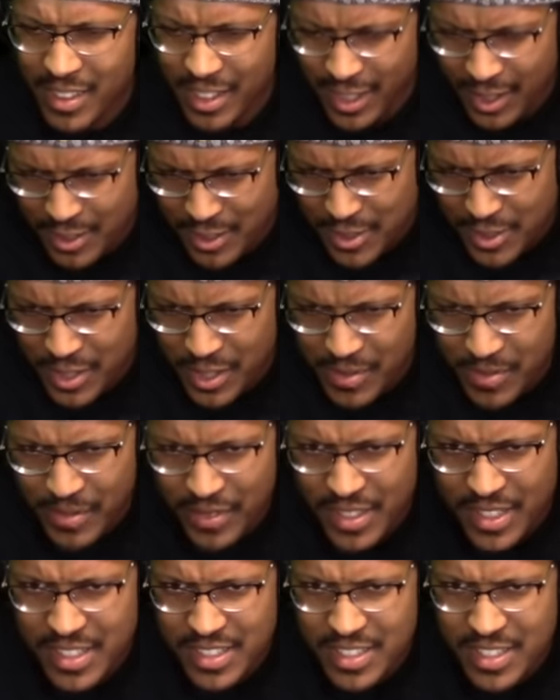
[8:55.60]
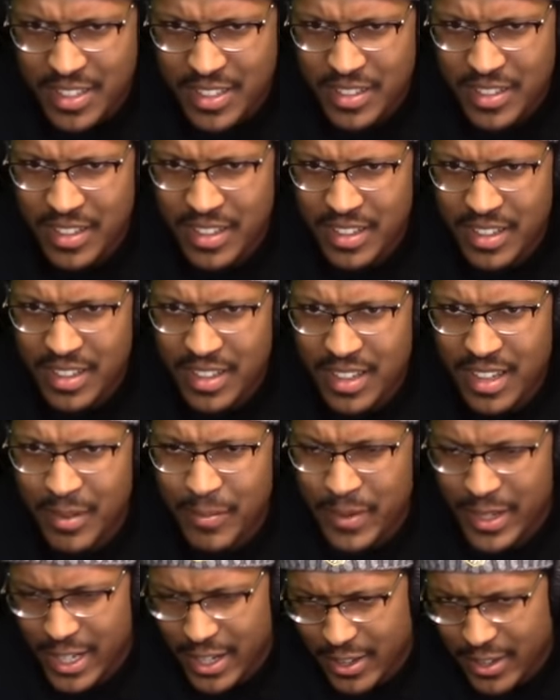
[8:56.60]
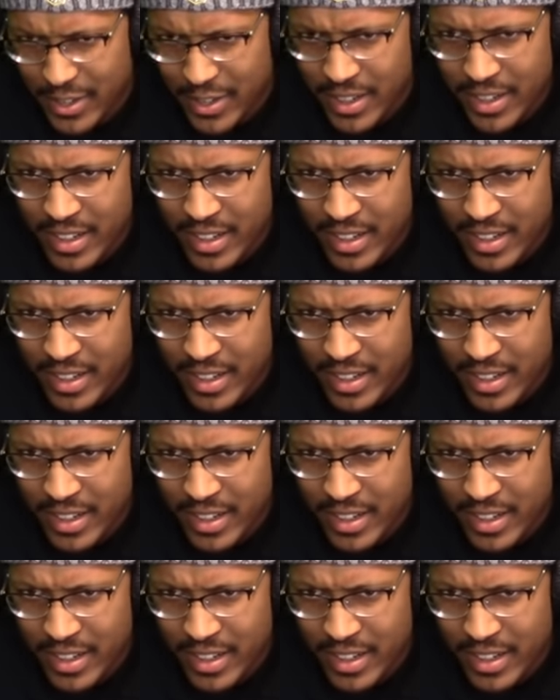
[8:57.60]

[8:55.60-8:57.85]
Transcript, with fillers: Hello, Trip. Good to see you. Let me hear you.